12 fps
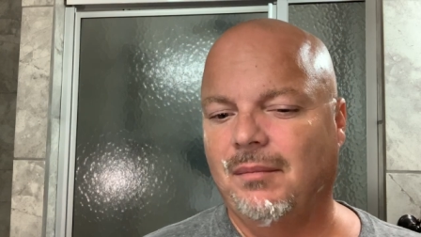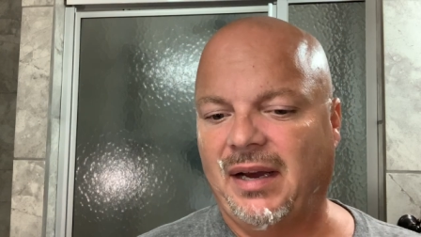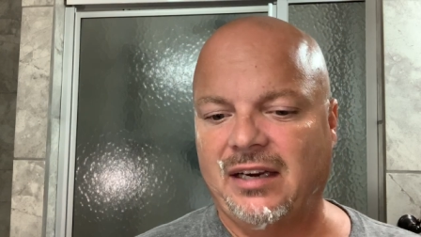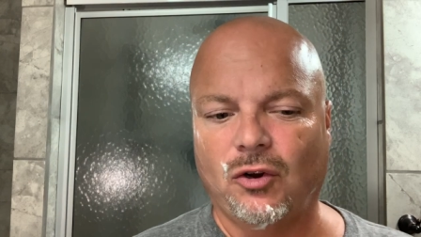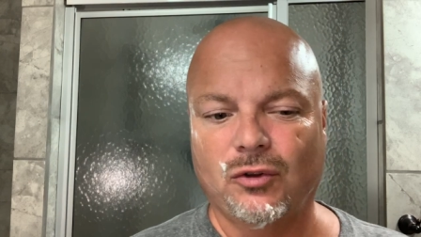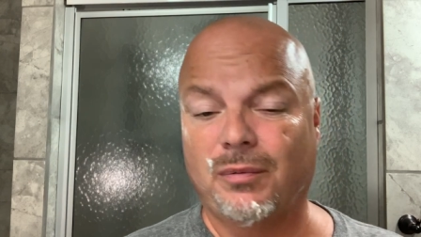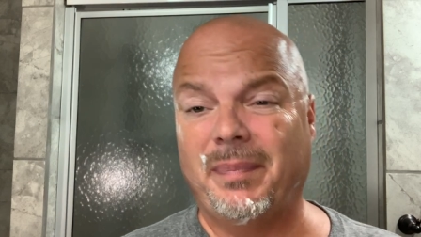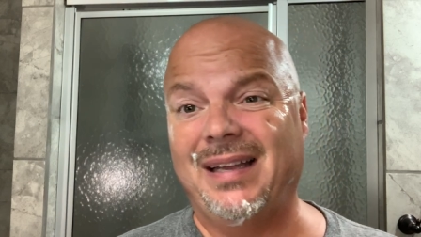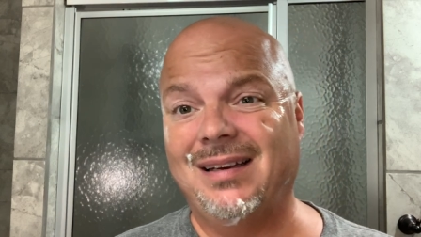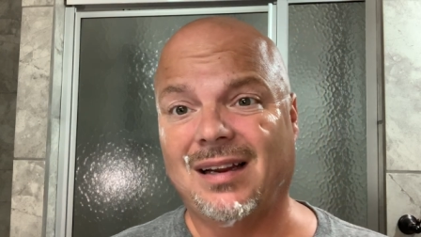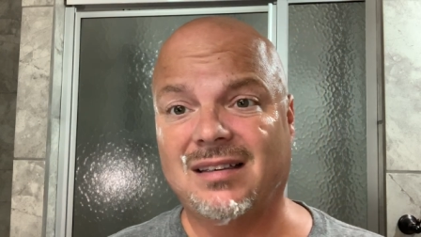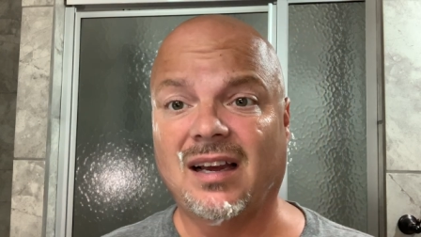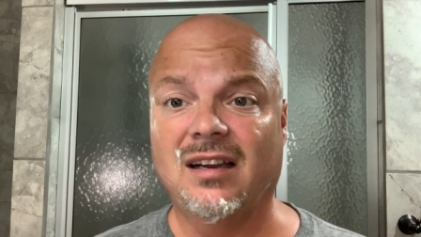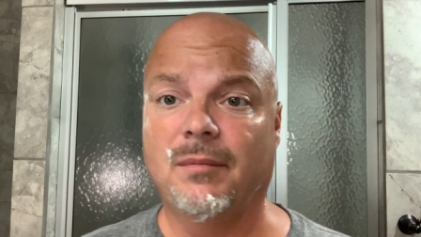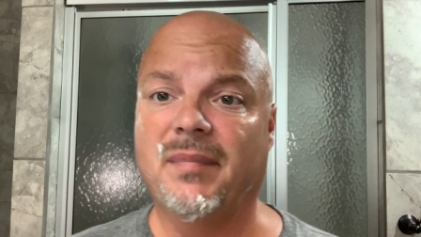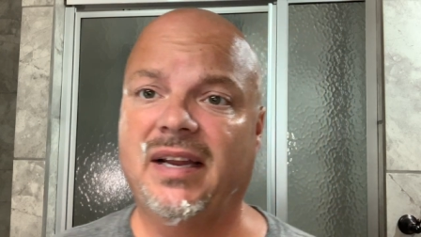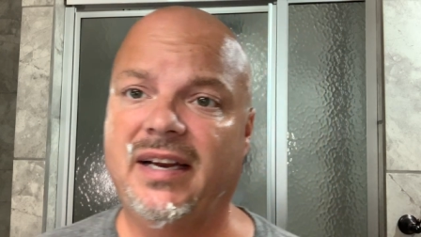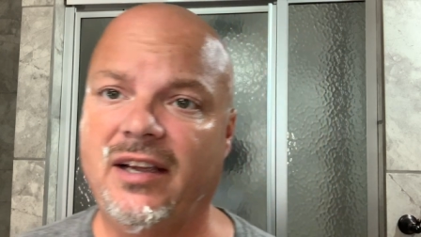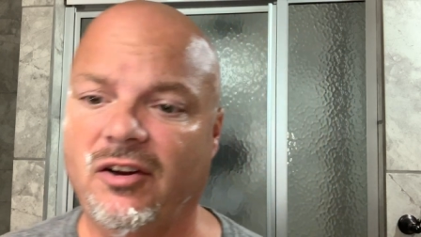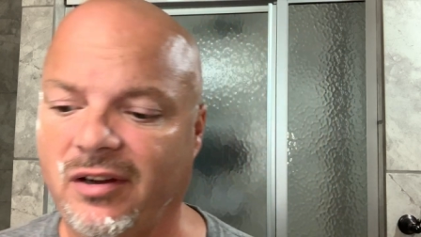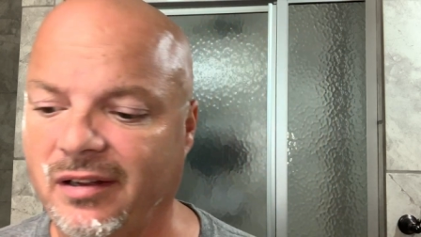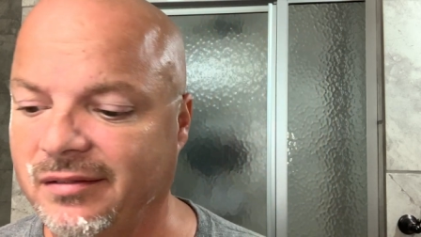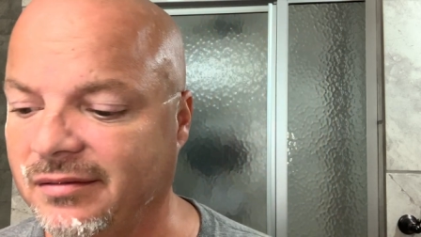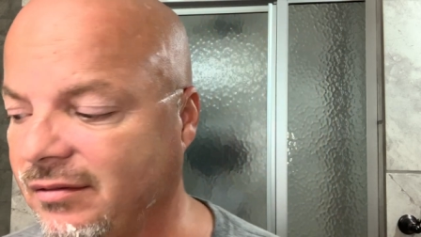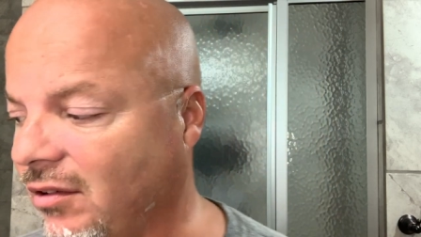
I don't spend a ton of money on,